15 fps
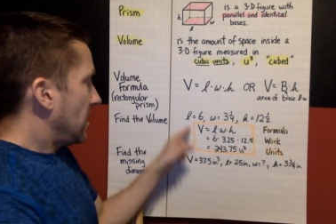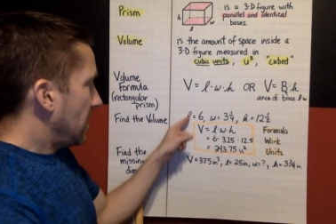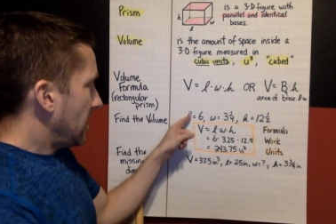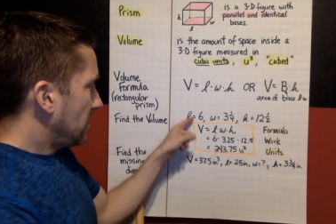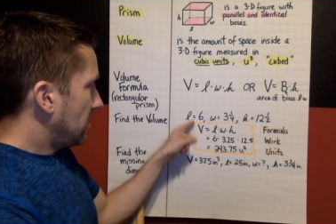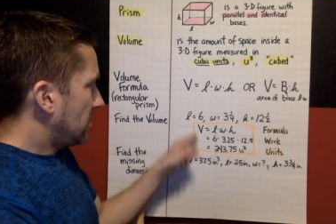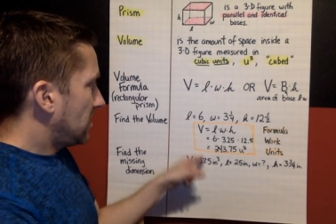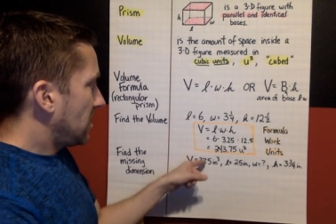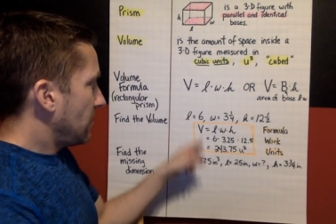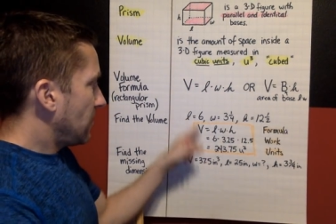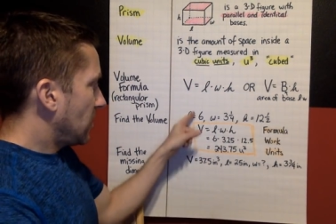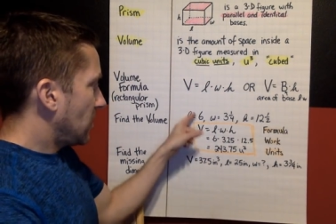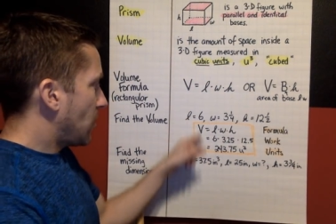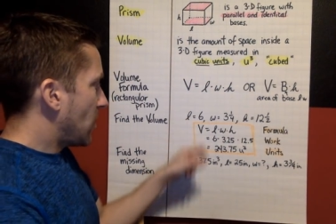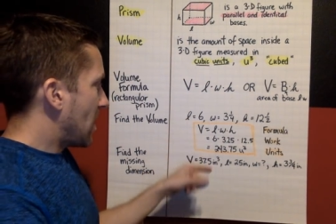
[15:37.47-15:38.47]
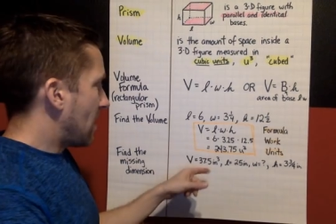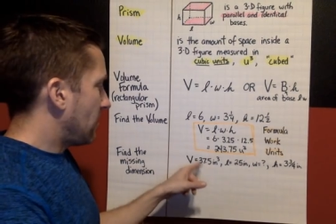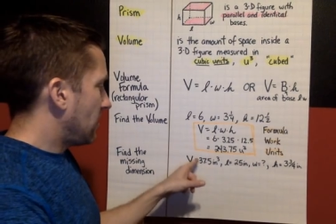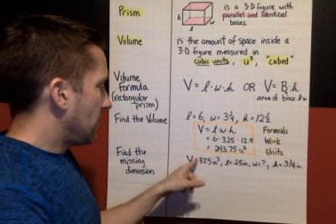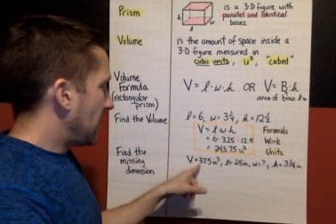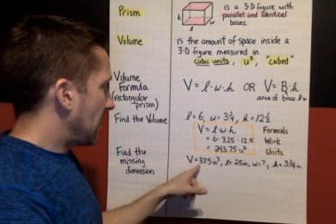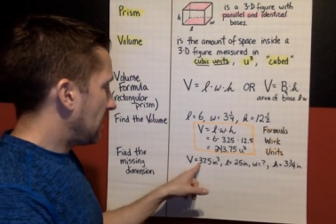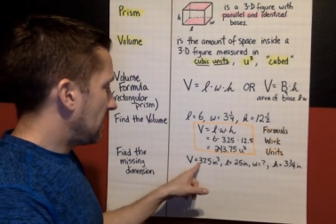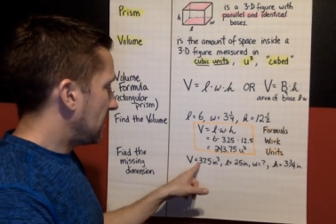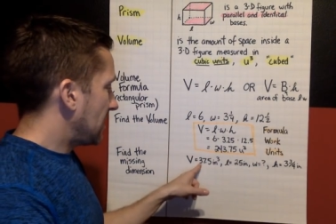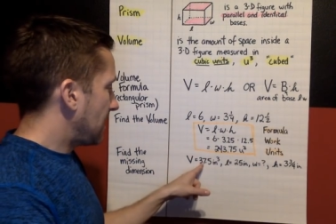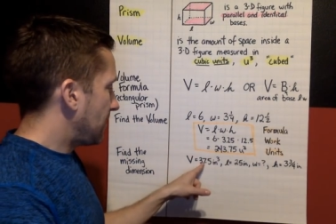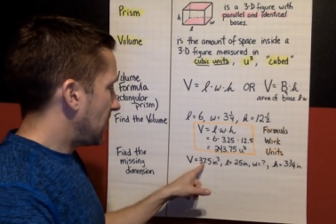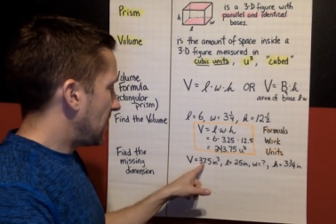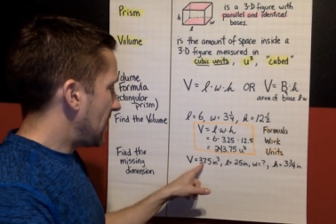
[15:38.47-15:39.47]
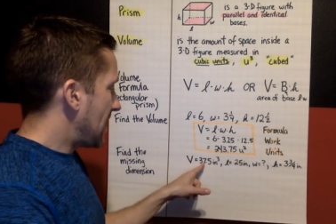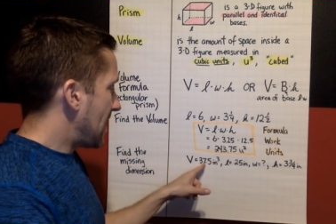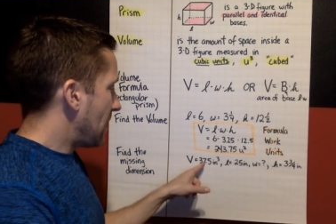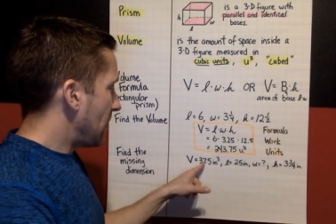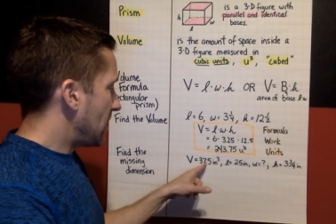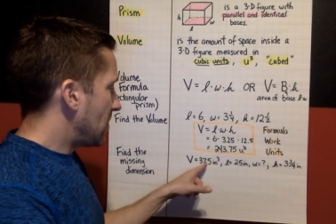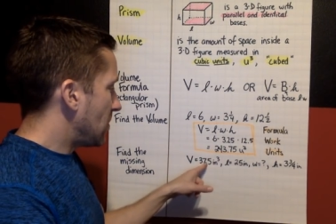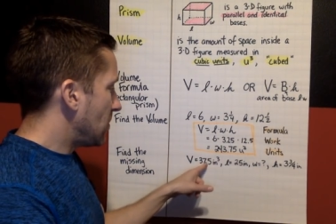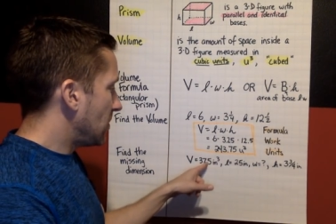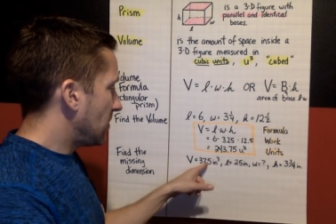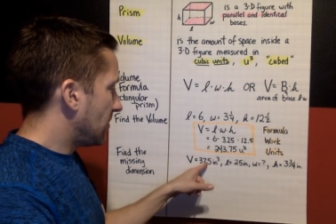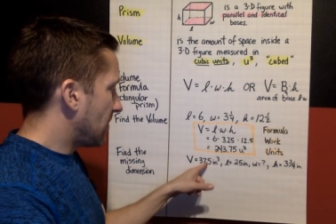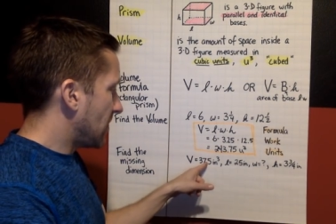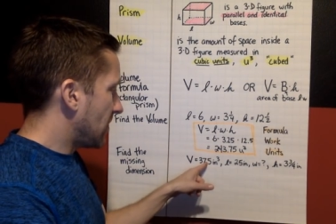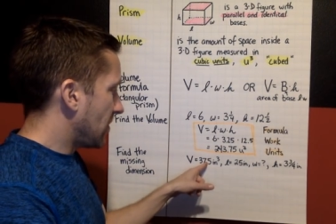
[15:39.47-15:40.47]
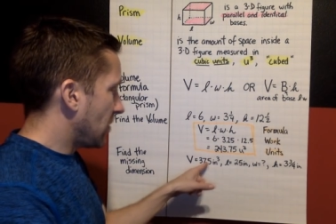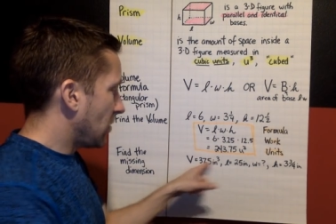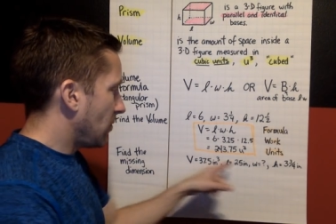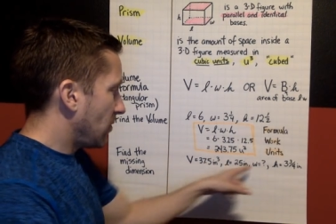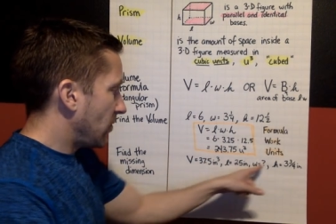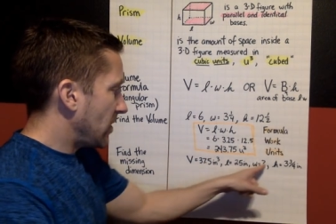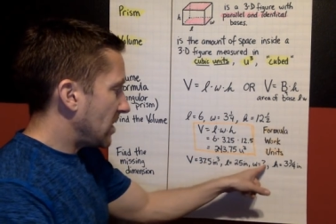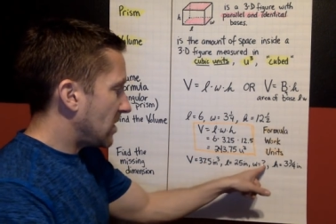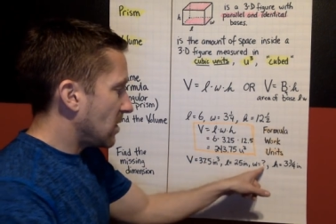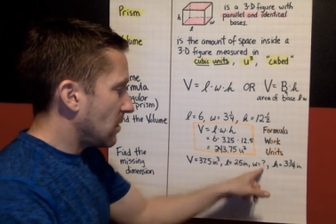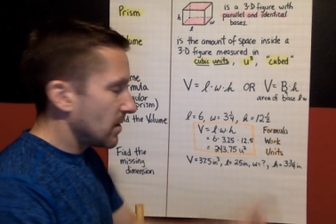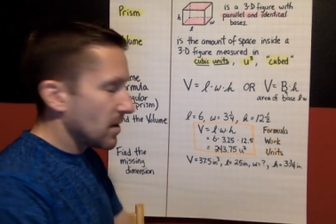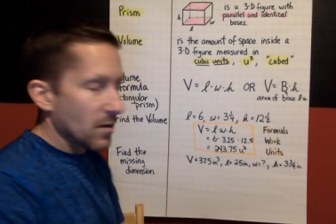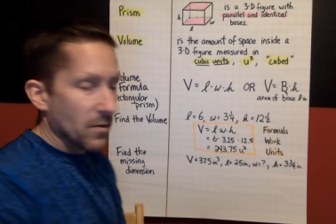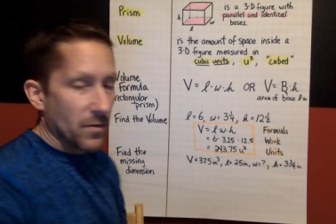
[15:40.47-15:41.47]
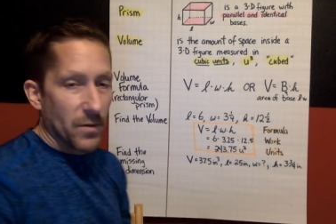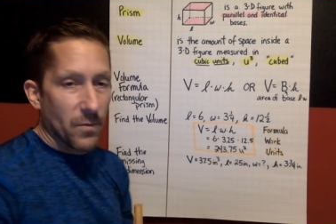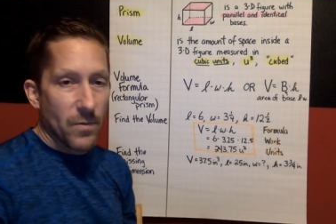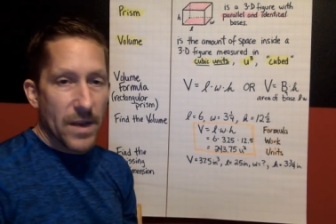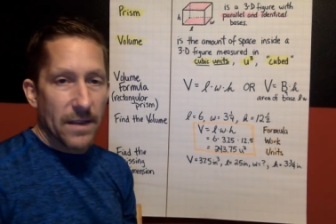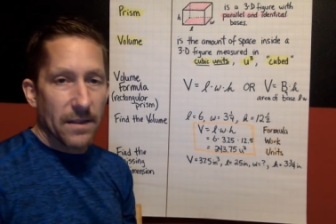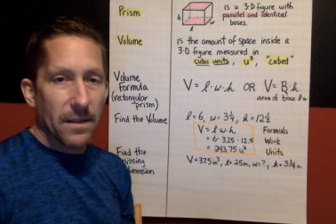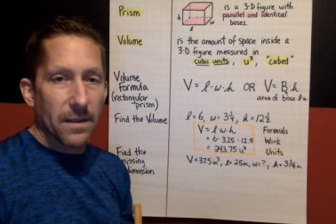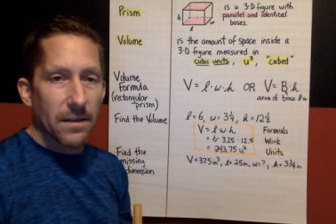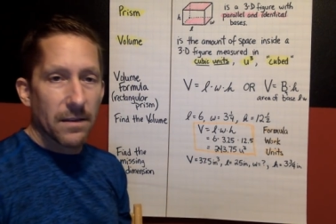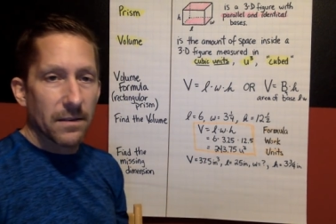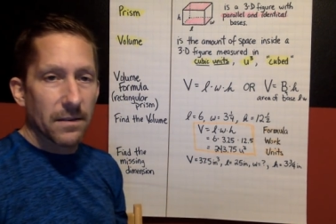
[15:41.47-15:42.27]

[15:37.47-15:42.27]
it's similar problem, except now we know the volume, we don't know the width.